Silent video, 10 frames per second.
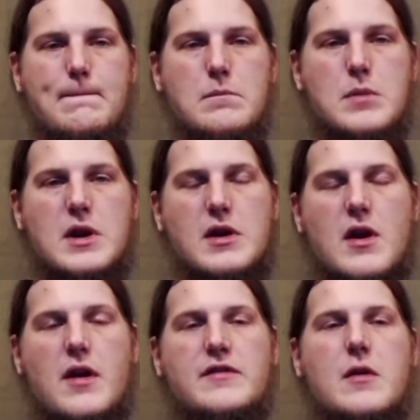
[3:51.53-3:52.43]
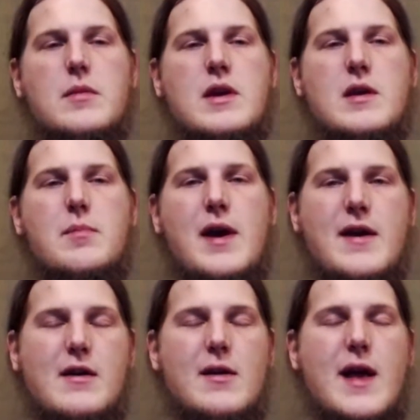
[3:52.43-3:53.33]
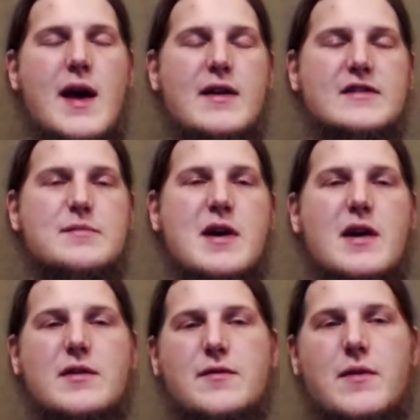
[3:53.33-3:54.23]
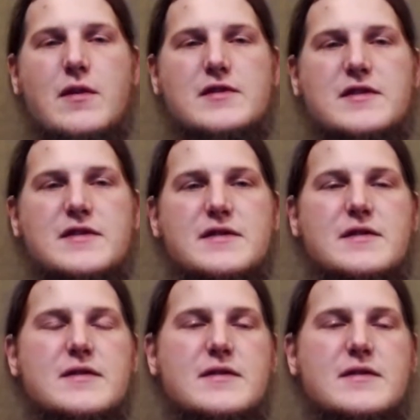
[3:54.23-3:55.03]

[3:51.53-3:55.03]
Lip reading: But it could also be paralyzed by other forces,